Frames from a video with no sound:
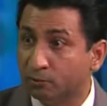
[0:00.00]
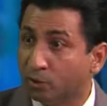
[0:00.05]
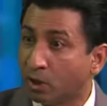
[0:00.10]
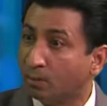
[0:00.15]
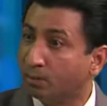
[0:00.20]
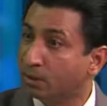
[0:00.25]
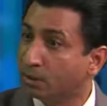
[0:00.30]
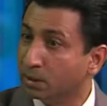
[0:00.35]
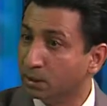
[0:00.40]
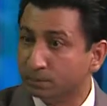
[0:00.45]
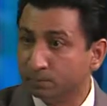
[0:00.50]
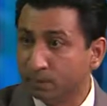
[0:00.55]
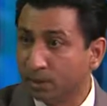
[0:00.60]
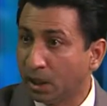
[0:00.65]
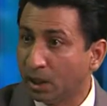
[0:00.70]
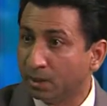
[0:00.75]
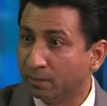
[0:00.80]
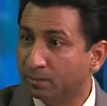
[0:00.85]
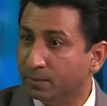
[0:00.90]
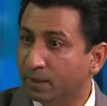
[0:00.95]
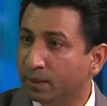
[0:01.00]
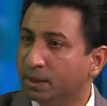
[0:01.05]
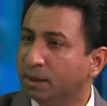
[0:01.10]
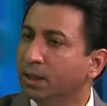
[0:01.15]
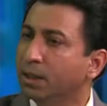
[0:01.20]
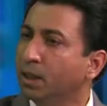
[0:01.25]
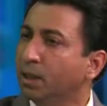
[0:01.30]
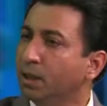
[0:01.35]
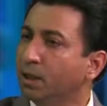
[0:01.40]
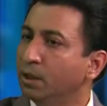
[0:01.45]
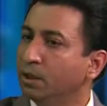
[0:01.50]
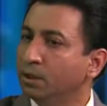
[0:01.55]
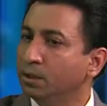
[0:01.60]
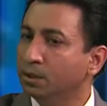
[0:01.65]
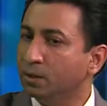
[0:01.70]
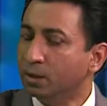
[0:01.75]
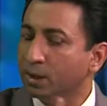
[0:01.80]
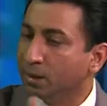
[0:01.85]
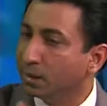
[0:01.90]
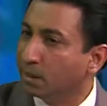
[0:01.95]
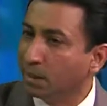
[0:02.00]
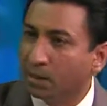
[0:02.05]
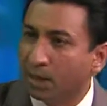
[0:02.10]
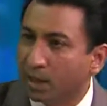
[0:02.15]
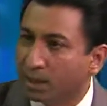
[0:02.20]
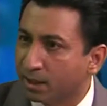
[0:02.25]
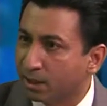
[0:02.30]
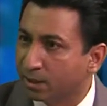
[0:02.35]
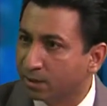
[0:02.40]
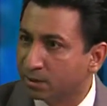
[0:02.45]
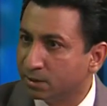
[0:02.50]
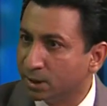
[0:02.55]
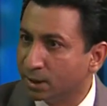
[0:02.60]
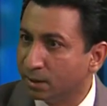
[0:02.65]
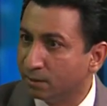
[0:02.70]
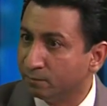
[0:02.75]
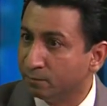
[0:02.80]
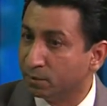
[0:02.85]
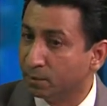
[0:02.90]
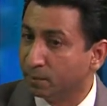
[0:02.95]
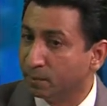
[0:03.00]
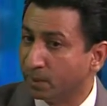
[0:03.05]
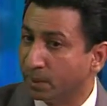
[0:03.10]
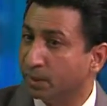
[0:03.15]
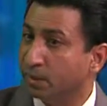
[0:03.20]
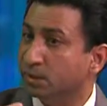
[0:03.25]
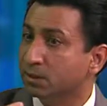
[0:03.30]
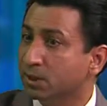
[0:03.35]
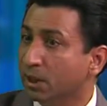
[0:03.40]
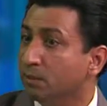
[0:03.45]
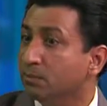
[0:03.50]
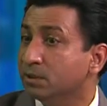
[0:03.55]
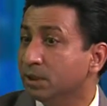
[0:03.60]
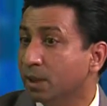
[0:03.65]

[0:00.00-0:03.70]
dropping a lot of money. They're getting a lot of incentives, but at the same